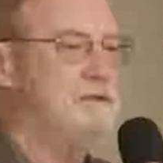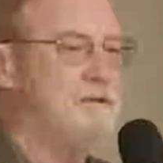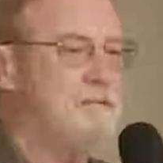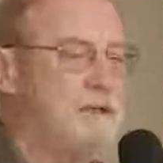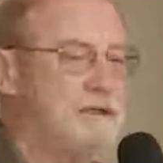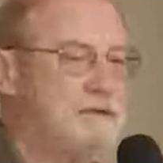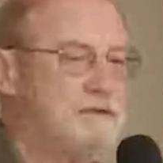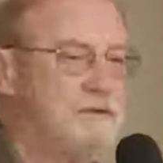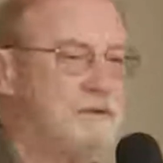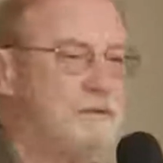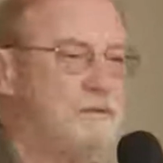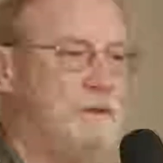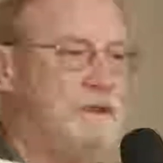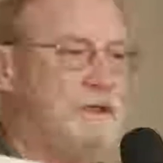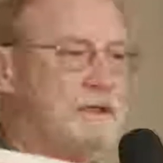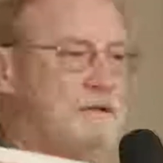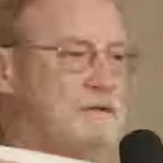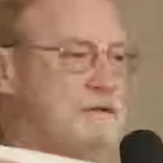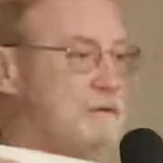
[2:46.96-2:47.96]
to make sure
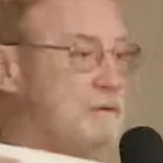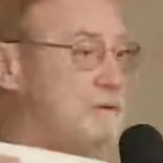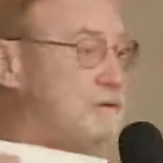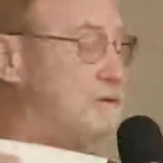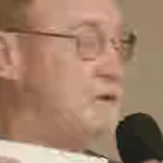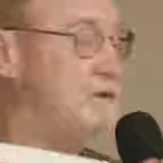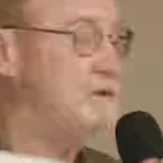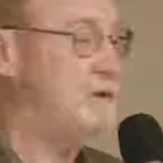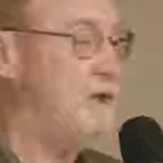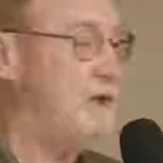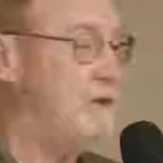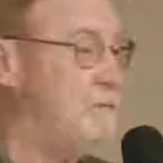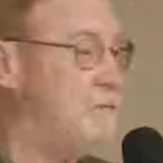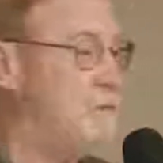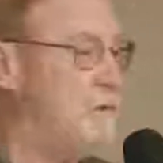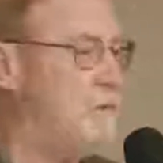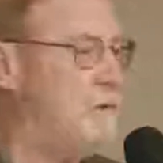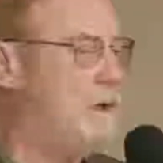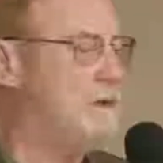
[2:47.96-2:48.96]
we get to a
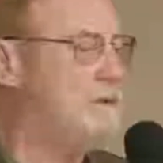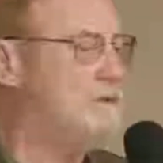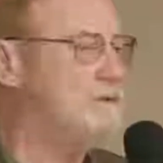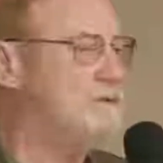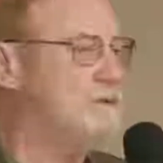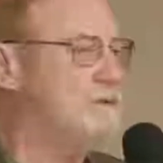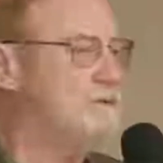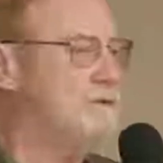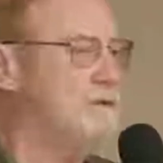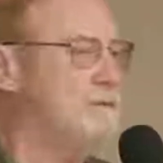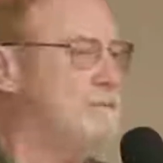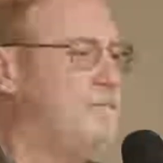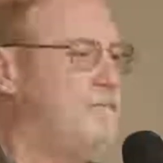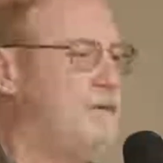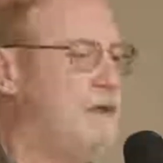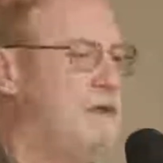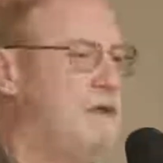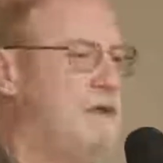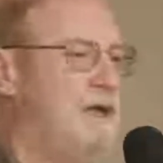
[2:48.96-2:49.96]
sustainable water system?
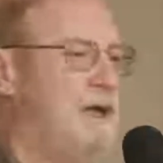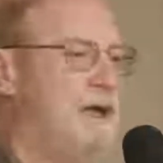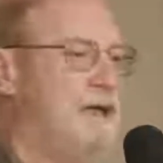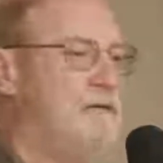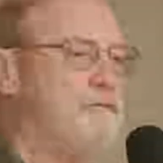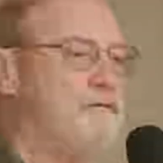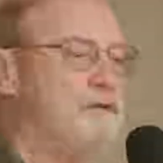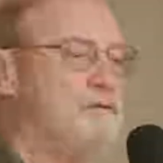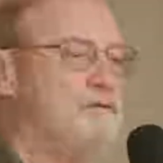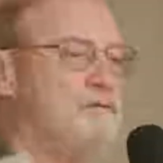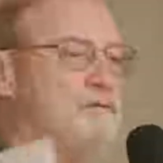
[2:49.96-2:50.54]
And if